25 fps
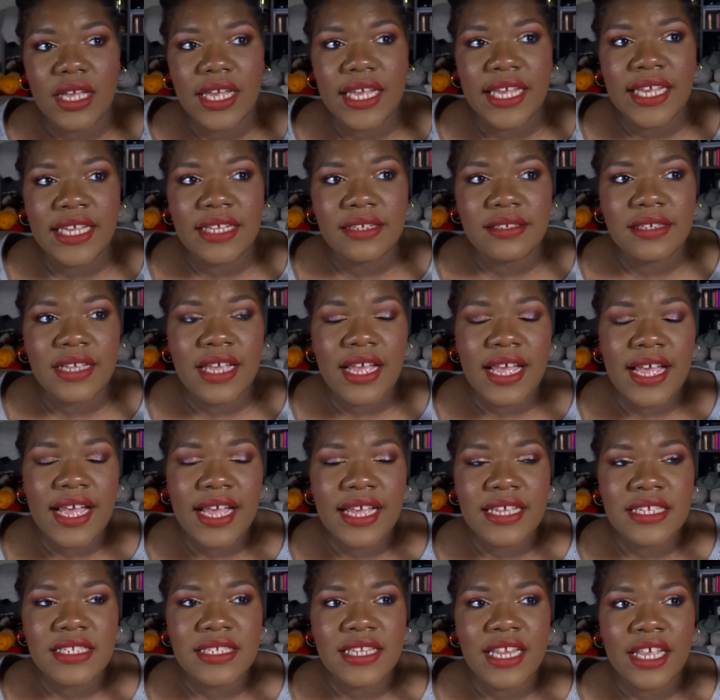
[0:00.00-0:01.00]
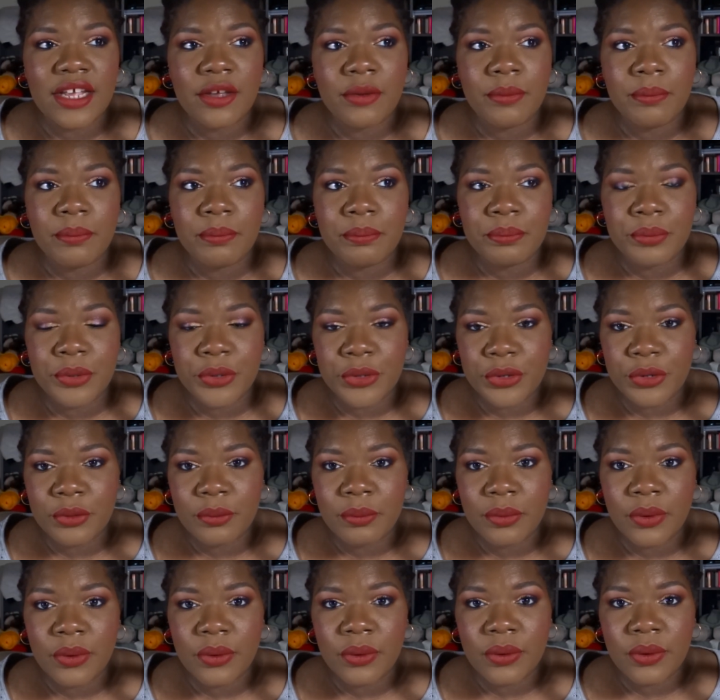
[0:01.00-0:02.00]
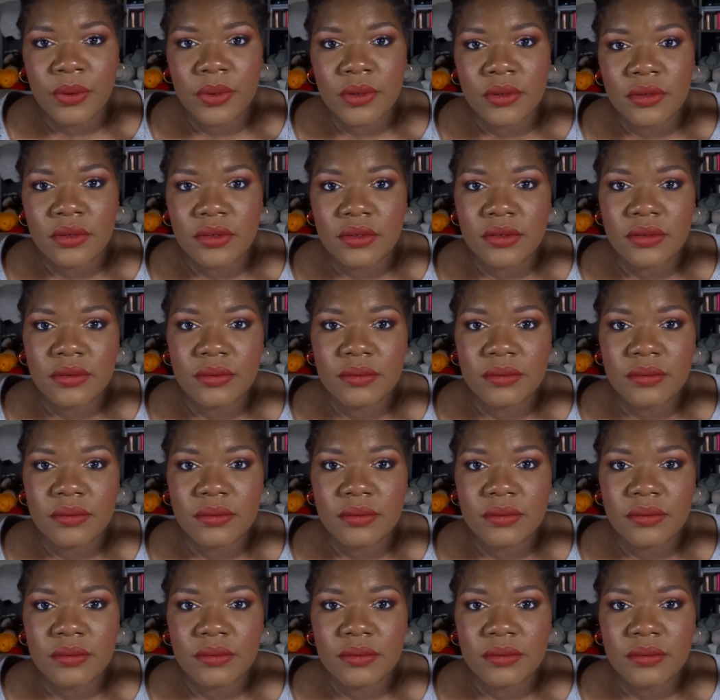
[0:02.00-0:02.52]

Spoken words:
it has like a purple